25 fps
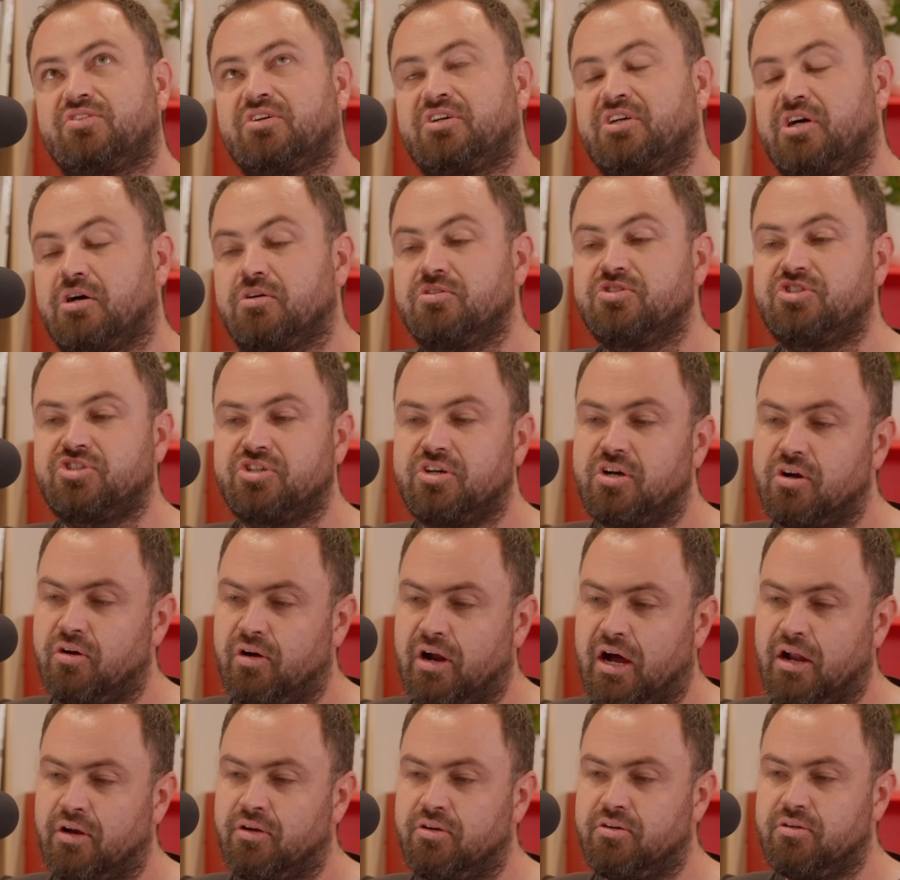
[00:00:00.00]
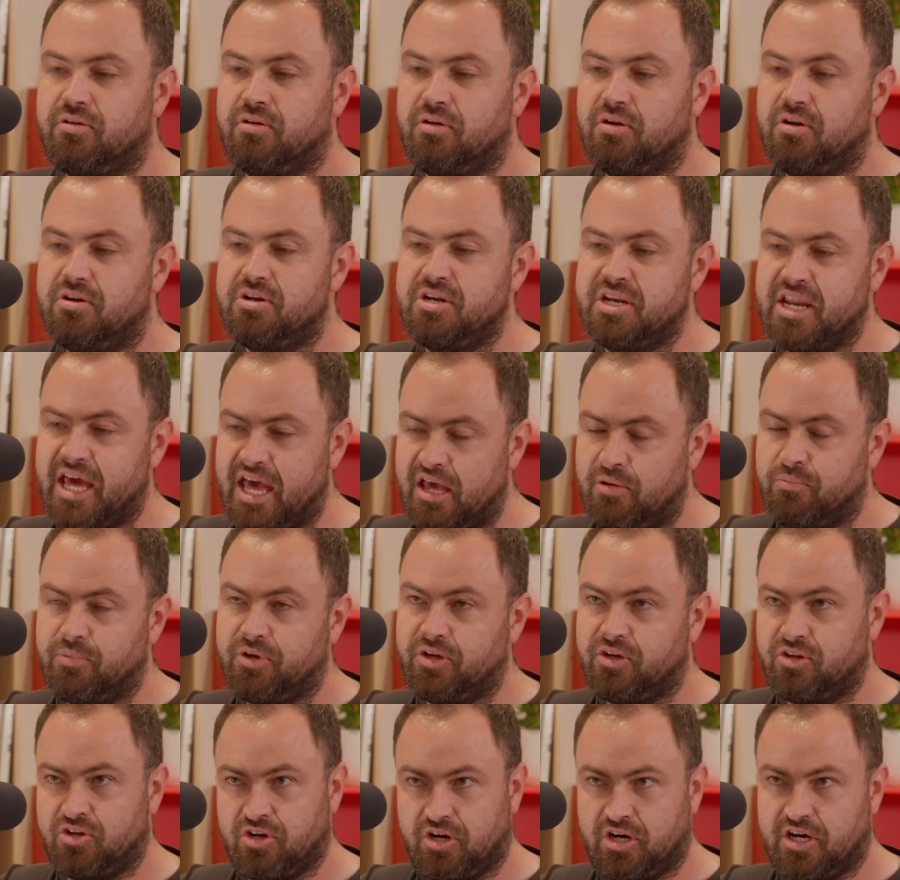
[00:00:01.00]
the culture around
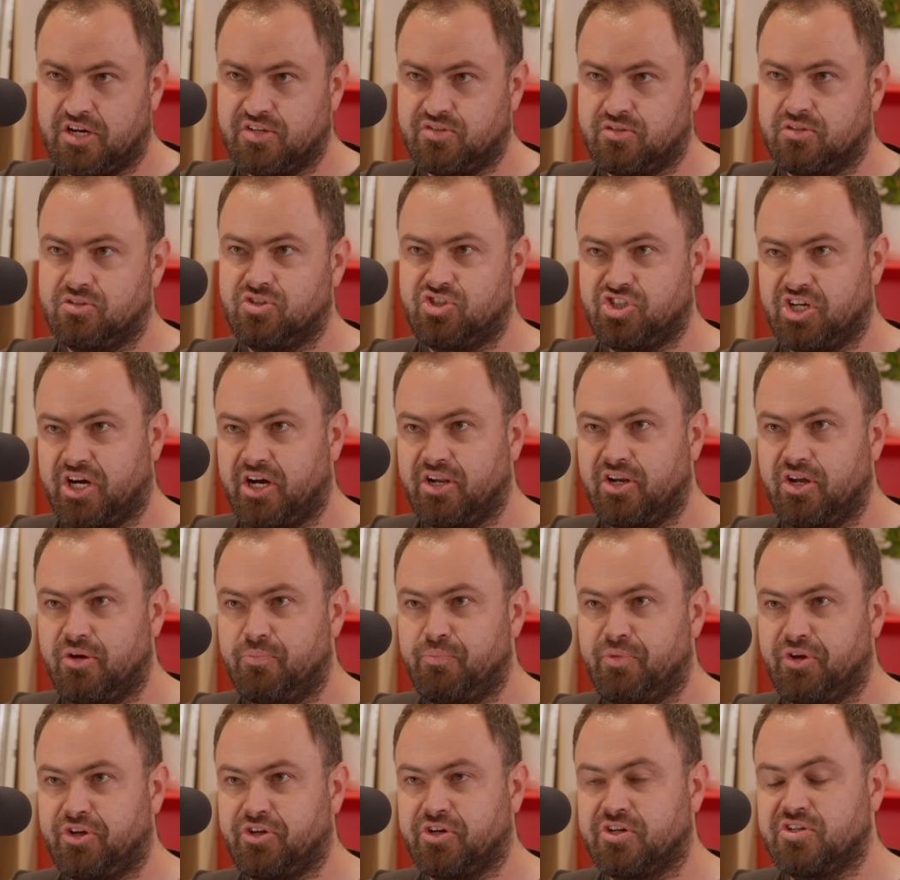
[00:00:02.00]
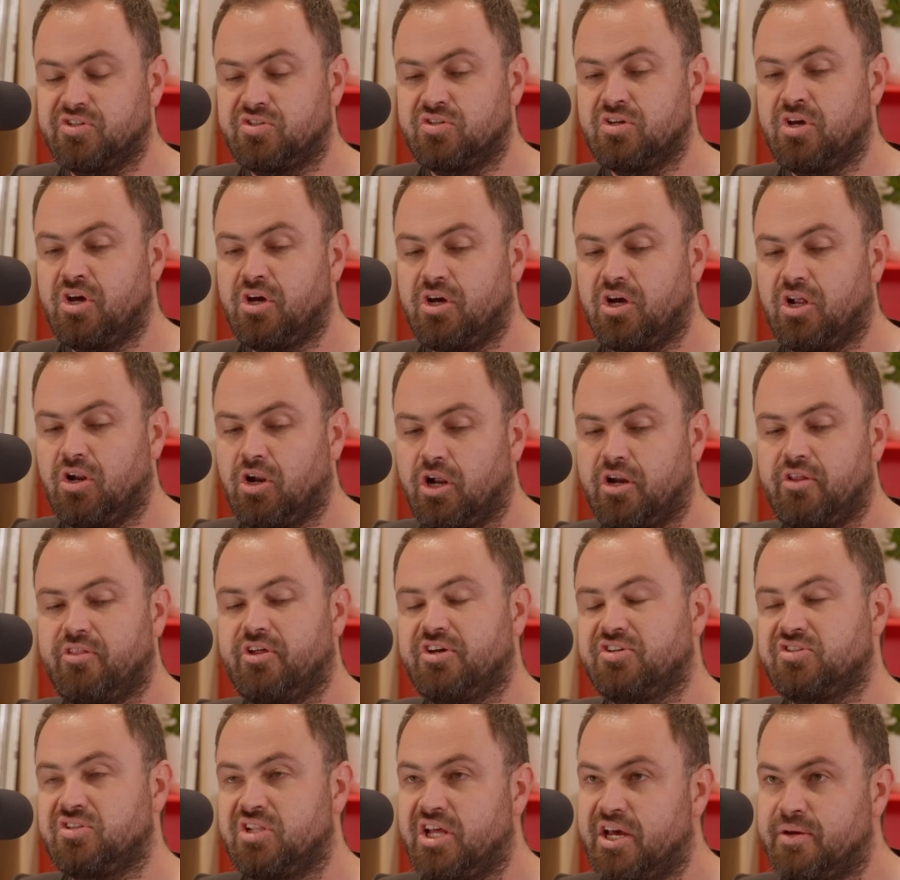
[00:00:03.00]
naming cars in China? Because a lot of
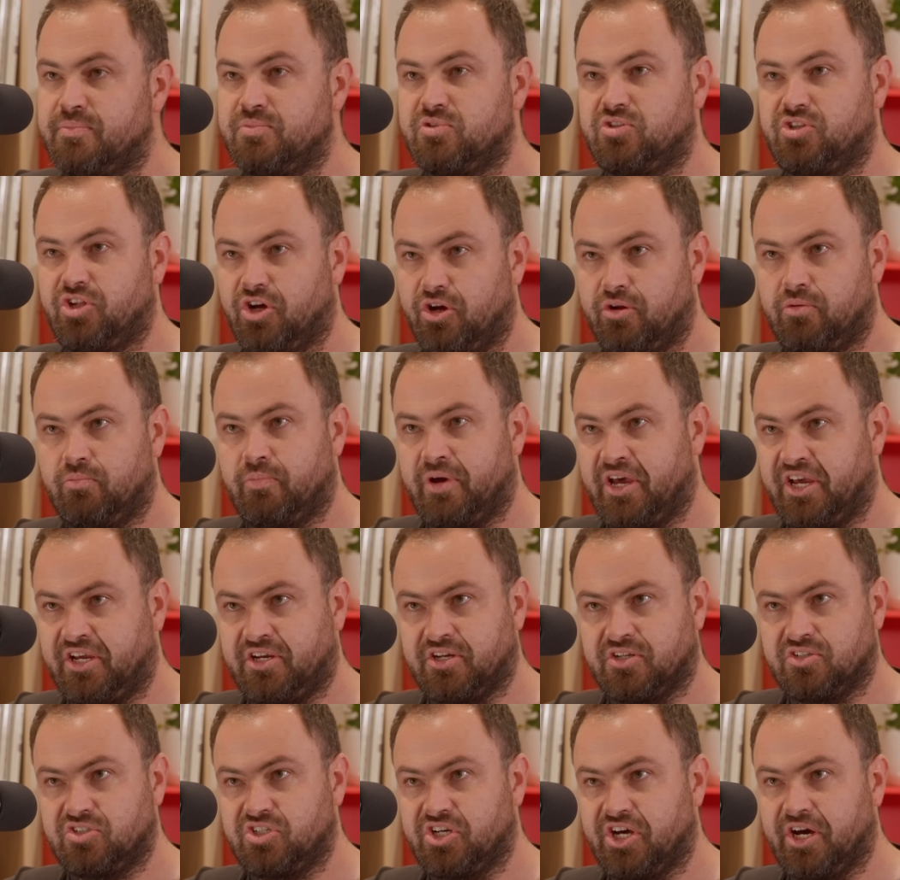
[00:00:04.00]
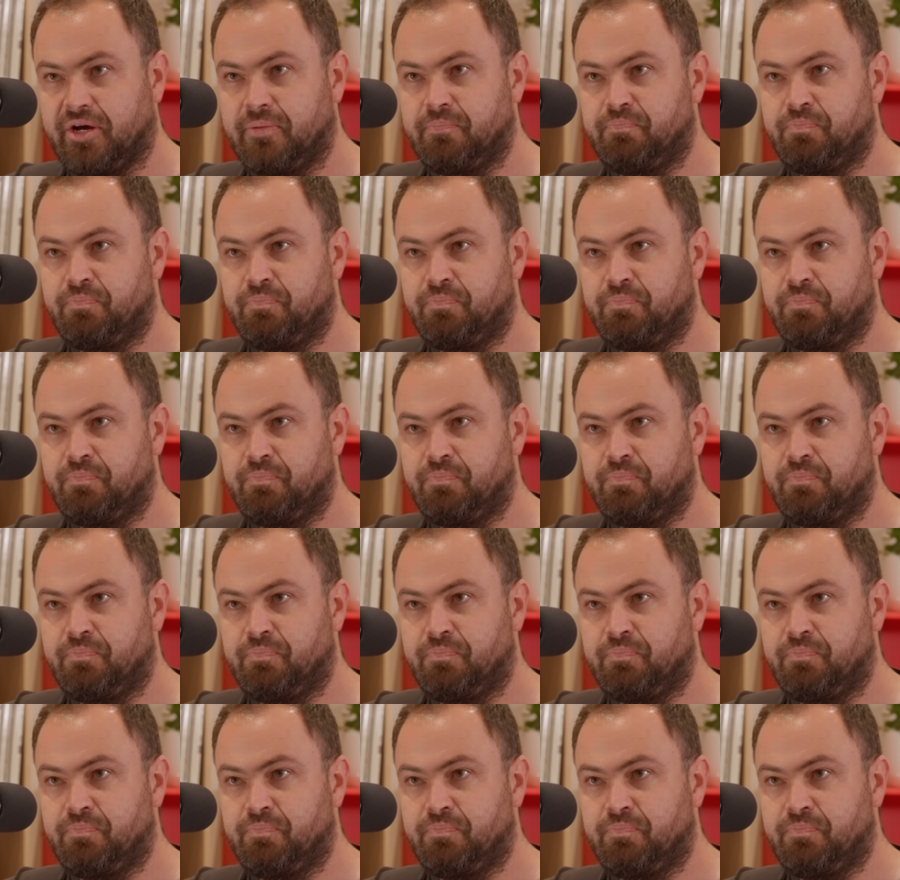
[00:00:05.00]
those names don't make it here.